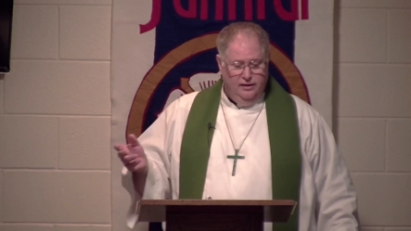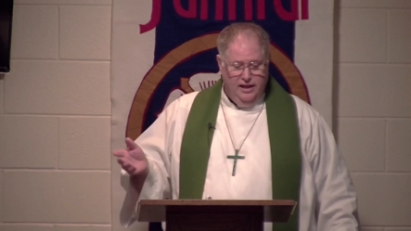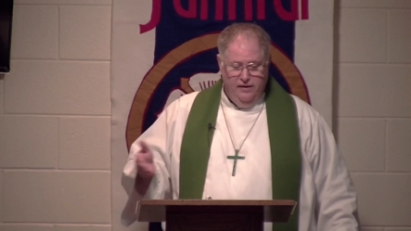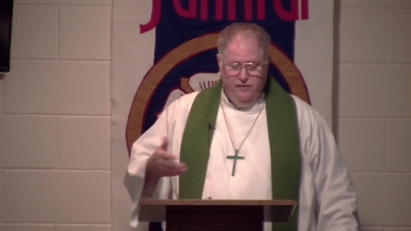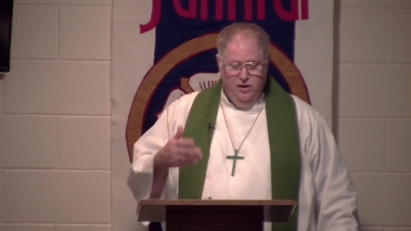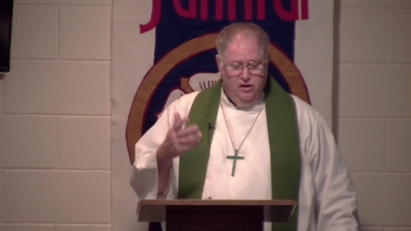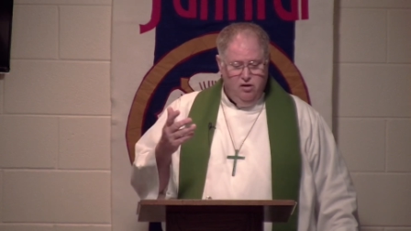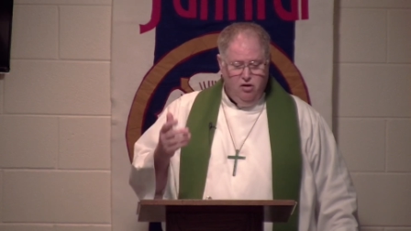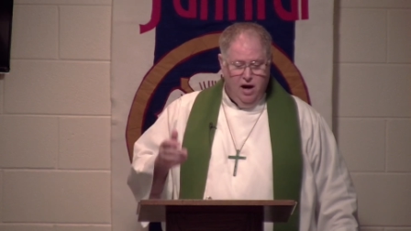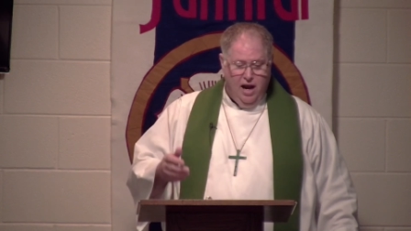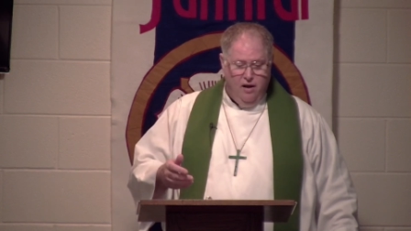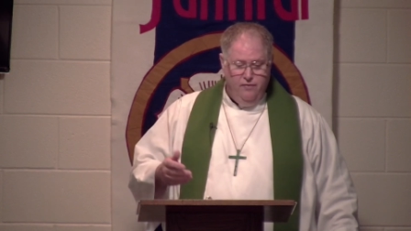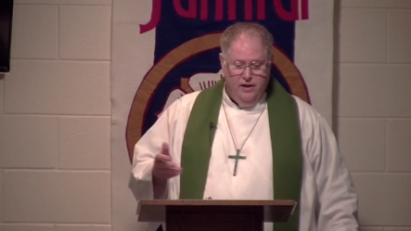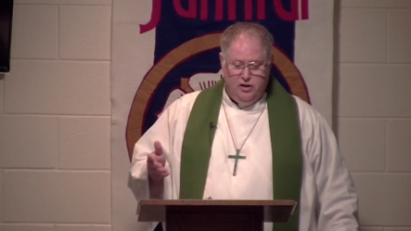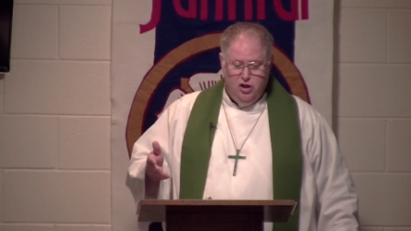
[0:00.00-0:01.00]
And leaving the
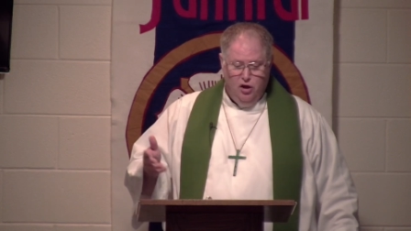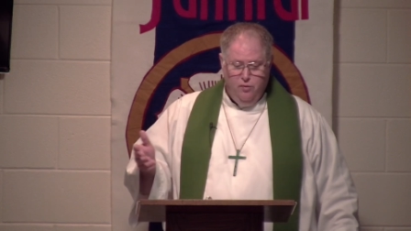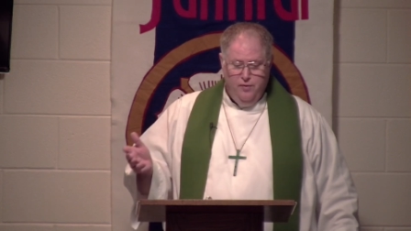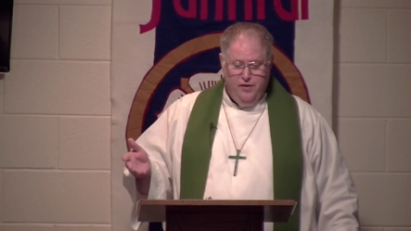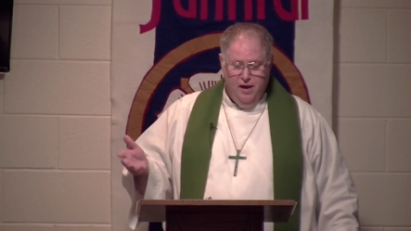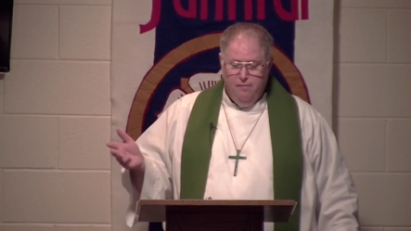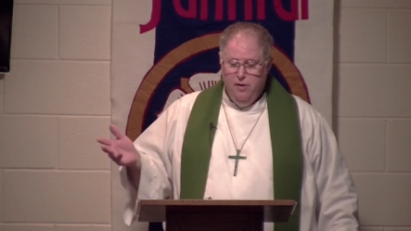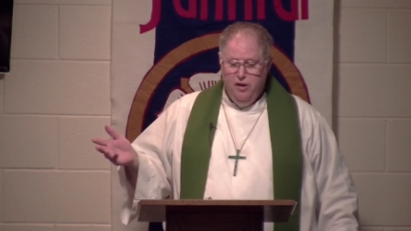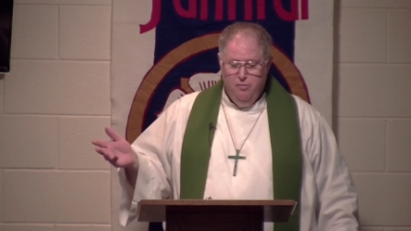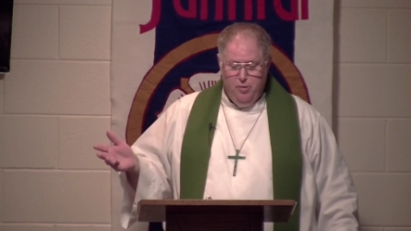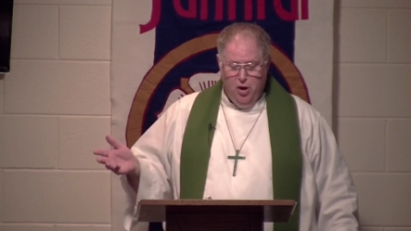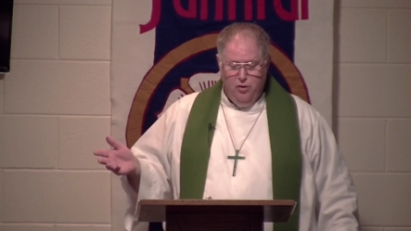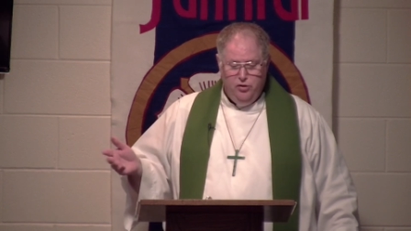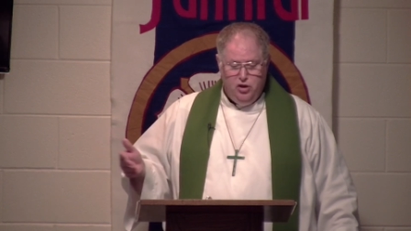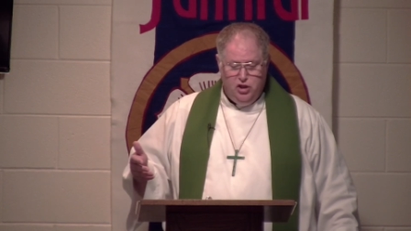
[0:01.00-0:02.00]
crowd, they took with them in the
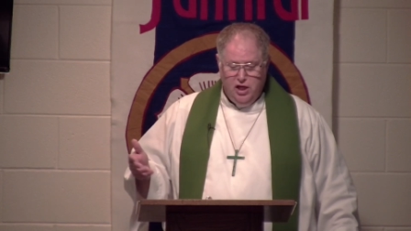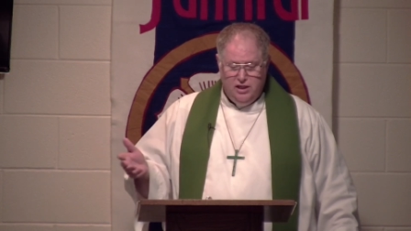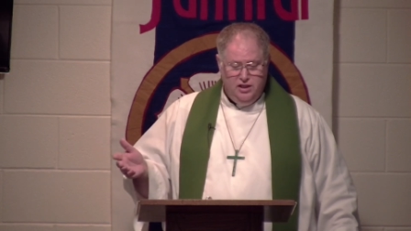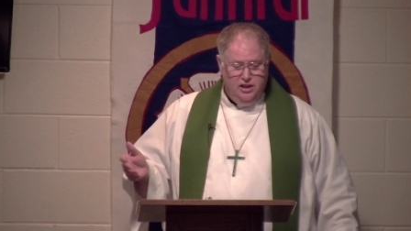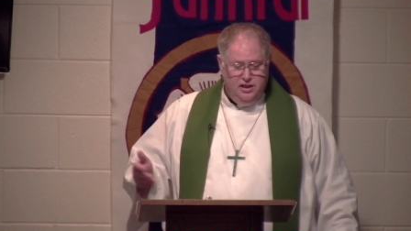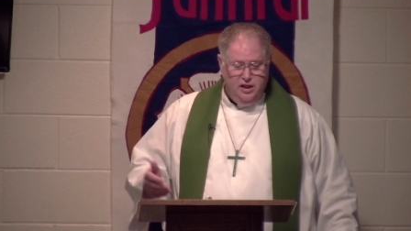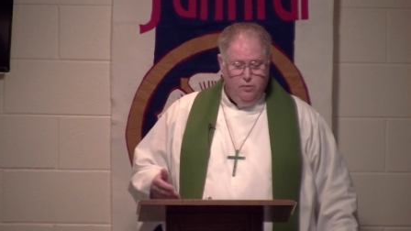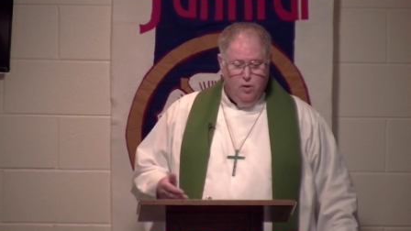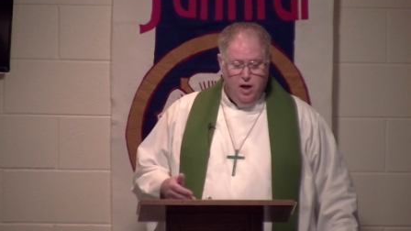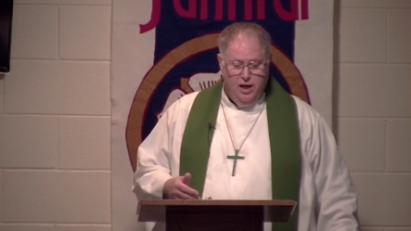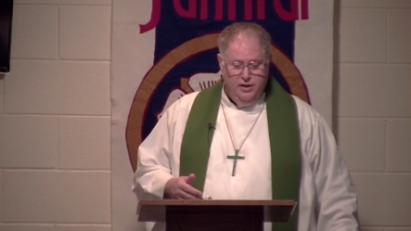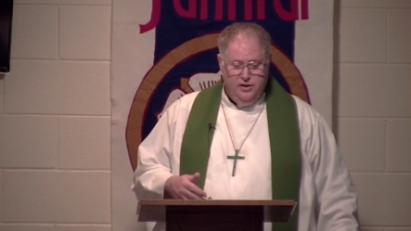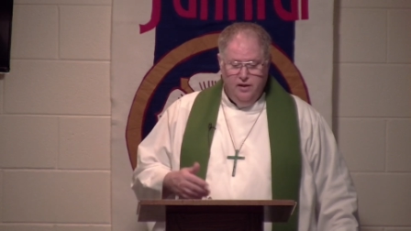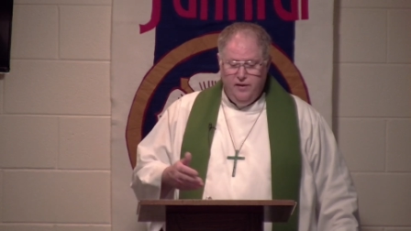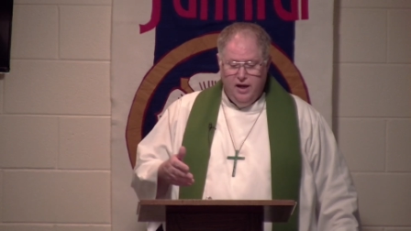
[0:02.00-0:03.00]
boats, just as he
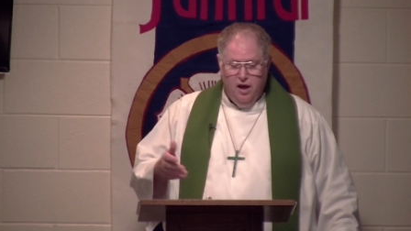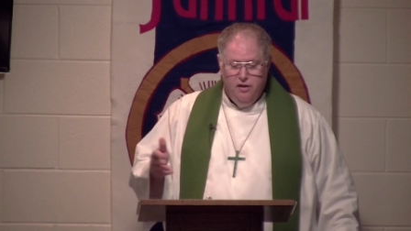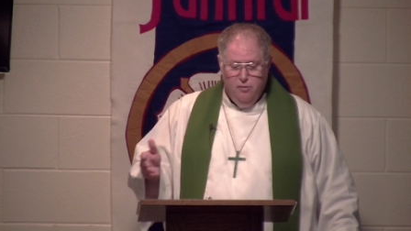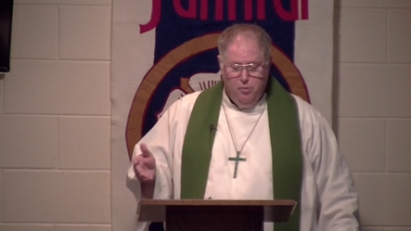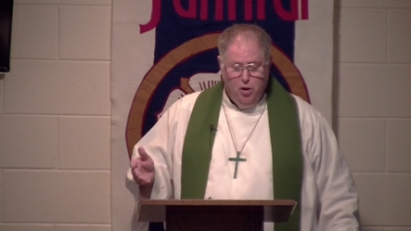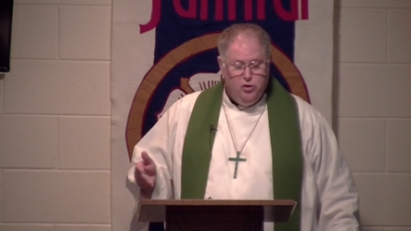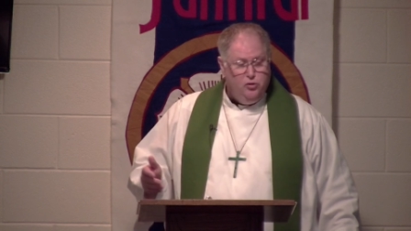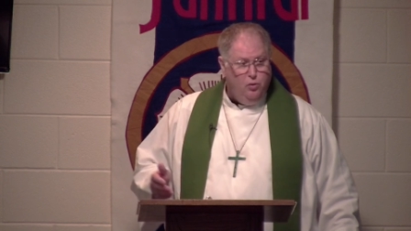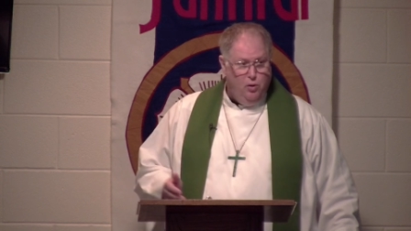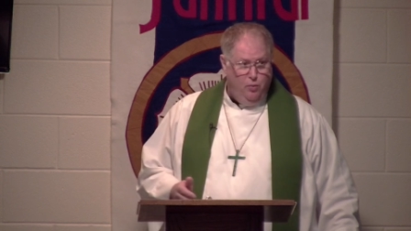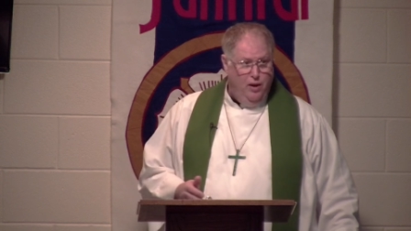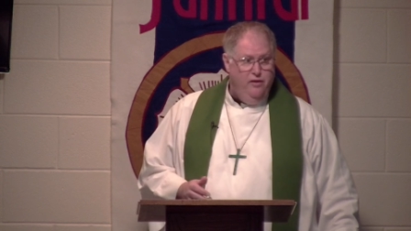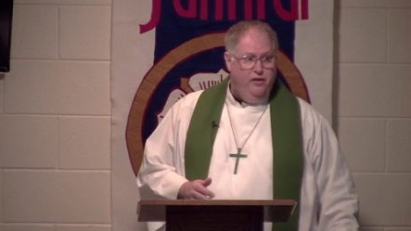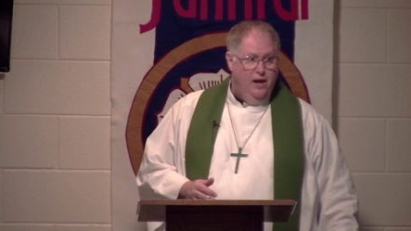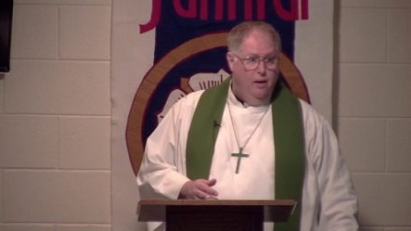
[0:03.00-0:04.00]
was, and the other boats were
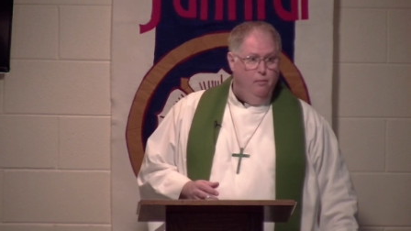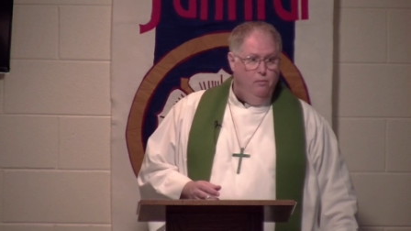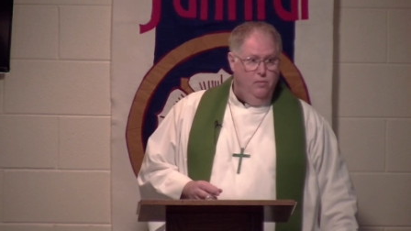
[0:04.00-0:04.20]
with him.